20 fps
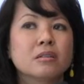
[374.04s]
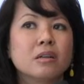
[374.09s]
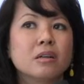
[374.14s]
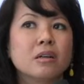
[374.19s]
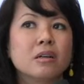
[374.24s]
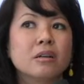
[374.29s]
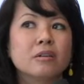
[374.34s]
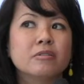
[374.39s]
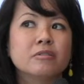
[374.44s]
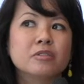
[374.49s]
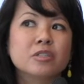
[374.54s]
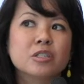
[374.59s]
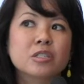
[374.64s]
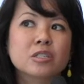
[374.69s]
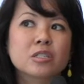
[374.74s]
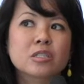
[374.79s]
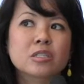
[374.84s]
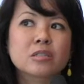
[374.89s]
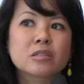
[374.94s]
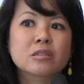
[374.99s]

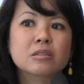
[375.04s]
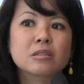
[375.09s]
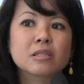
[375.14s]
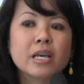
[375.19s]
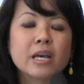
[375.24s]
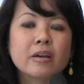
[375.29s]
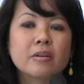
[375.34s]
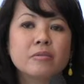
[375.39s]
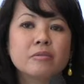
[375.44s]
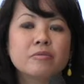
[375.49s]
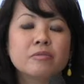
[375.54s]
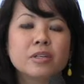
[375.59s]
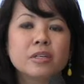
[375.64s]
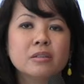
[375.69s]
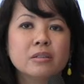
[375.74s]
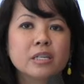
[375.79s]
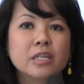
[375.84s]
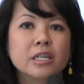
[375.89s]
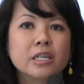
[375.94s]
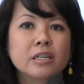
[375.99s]
that
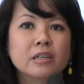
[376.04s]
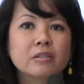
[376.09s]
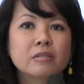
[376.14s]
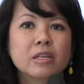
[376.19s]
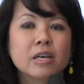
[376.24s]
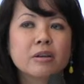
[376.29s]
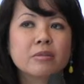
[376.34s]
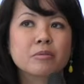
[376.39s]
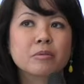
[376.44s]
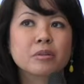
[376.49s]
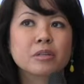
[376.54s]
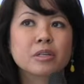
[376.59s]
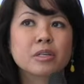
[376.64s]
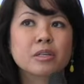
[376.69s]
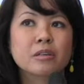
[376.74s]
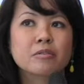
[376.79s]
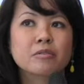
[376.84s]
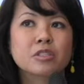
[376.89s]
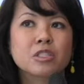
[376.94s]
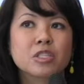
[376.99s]
feeling, that
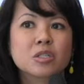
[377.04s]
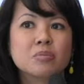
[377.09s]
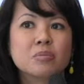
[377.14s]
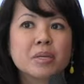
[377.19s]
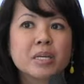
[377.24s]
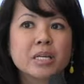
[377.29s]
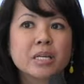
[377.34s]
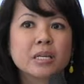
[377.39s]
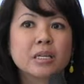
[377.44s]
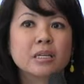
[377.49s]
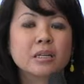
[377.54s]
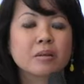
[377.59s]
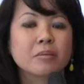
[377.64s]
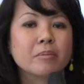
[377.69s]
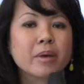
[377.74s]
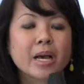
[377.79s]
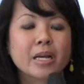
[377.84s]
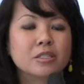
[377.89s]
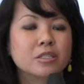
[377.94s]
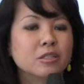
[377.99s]
really of just being in a
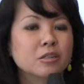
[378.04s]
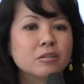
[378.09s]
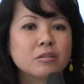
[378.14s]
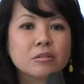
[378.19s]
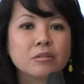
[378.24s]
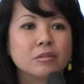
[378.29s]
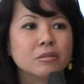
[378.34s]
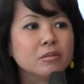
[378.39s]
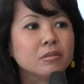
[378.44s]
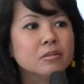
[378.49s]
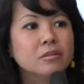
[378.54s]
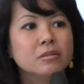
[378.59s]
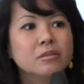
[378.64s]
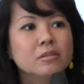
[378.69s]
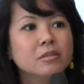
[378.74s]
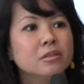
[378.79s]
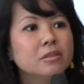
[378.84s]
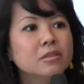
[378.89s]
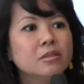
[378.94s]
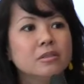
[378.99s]
magical,
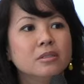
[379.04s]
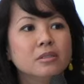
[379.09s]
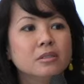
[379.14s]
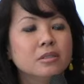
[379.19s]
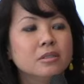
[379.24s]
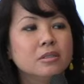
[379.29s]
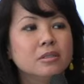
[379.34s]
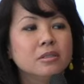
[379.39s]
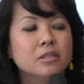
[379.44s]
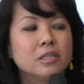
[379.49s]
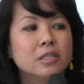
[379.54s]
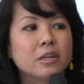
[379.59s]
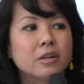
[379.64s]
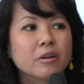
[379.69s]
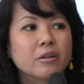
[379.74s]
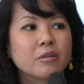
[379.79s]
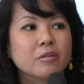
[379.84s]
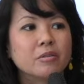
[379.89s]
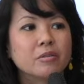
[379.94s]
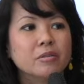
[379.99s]

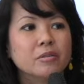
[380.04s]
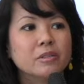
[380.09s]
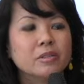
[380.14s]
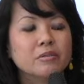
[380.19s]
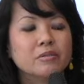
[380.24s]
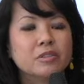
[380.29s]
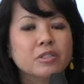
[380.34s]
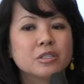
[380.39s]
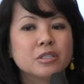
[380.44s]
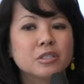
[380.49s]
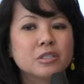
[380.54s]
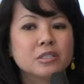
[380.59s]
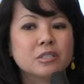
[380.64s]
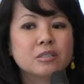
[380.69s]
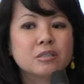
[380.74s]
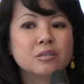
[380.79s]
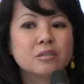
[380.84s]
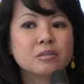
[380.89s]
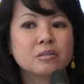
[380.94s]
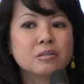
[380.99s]
of
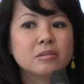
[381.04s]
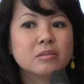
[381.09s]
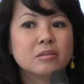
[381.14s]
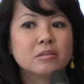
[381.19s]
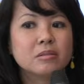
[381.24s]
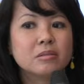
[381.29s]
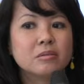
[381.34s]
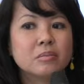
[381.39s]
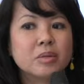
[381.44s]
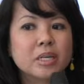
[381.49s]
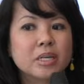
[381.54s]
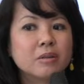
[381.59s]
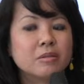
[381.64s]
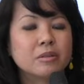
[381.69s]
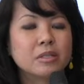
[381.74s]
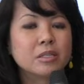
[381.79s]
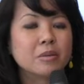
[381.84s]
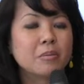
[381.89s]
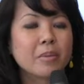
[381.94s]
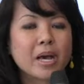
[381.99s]
just being
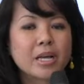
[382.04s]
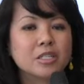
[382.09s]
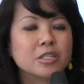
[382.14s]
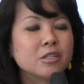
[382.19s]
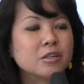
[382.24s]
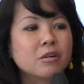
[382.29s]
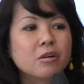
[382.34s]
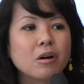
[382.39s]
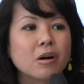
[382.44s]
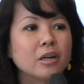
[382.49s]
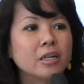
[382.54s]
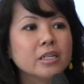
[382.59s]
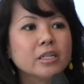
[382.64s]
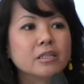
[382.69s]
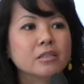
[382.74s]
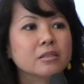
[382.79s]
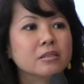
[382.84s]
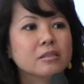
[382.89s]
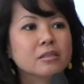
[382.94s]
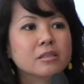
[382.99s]
in the magical
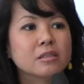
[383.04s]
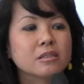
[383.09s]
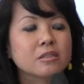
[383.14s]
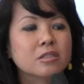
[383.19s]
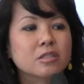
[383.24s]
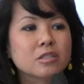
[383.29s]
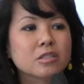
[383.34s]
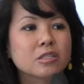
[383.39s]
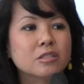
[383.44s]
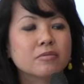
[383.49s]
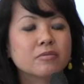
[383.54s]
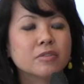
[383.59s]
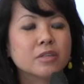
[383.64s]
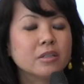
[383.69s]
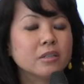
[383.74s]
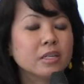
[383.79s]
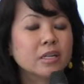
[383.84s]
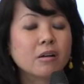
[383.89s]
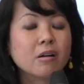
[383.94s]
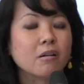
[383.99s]
audience and just
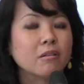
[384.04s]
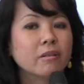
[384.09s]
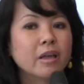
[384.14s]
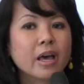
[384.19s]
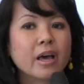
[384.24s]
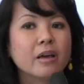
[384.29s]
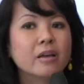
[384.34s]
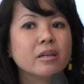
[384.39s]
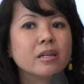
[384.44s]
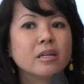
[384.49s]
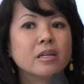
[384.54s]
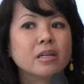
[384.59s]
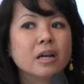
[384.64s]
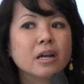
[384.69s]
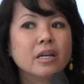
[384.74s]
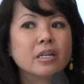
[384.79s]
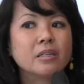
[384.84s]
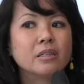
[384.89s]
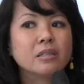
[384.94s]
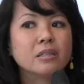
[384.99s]
feeling all that. And
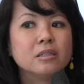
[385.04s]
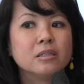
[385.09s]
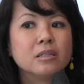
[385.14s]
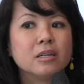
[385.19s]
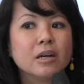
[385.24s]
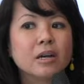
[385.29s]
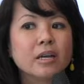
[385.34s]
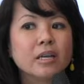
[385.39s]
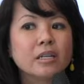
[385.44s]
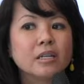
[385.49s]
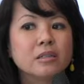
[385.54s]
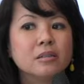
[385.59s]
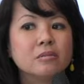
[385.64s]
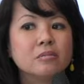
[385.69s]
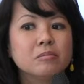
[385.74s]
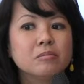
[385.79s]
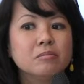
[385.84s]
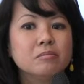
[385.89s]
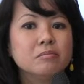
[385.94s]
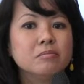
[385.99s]
I
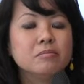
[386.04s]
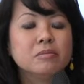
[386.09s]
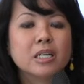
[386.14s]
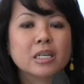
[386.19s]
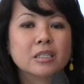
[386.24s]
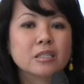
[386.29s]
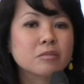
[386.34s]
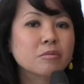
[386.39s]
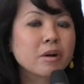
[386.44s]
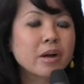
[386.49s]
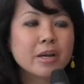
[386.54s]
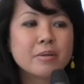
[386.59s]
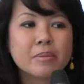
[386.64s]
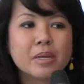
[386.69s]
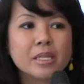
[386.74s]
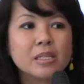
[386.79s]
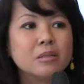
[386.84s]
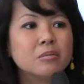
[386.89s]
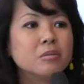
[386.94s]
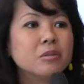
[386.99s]
that's why I
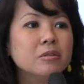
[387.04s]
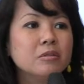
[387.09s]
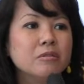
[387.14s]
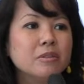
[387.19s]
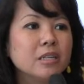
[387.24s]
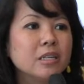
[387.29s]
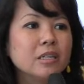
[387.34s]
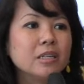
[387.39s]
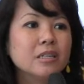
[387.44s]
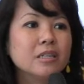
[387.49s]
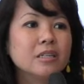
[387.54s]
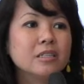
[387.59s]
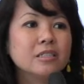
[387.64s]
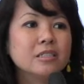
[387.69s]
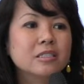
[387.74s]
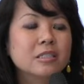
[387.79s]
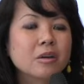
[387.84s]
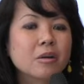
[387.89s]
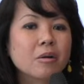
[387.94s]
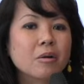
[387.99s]
made the movie.
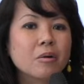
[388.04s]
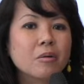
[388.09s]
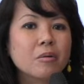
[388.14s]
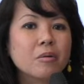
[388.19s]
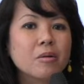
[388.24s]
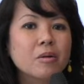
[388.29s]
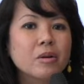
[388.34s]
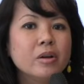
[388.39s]
So